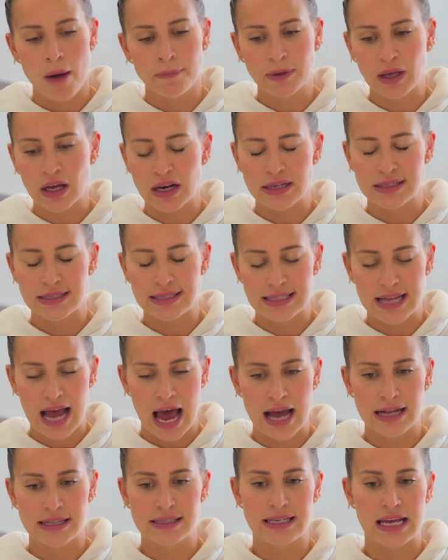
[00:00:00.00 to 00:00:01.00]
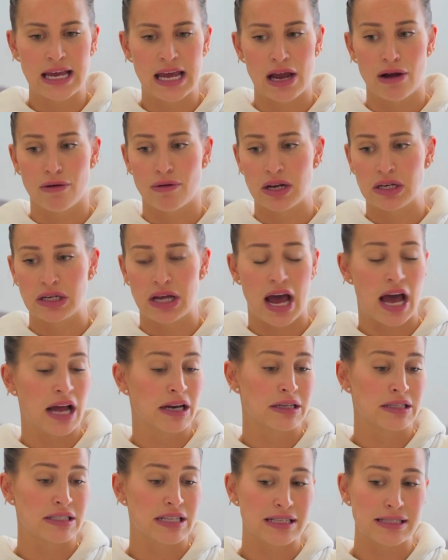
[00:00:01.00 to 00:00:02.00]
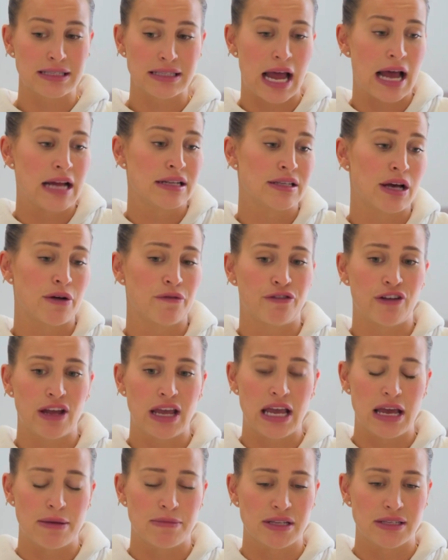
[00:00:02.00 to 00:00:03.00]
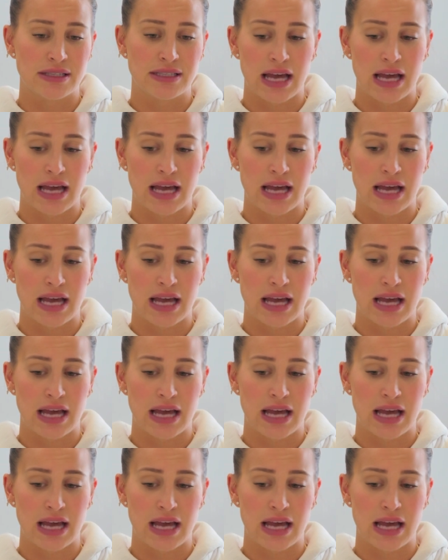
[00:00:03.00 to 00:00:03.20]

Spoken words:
I'm gonna stand here and stand up for him and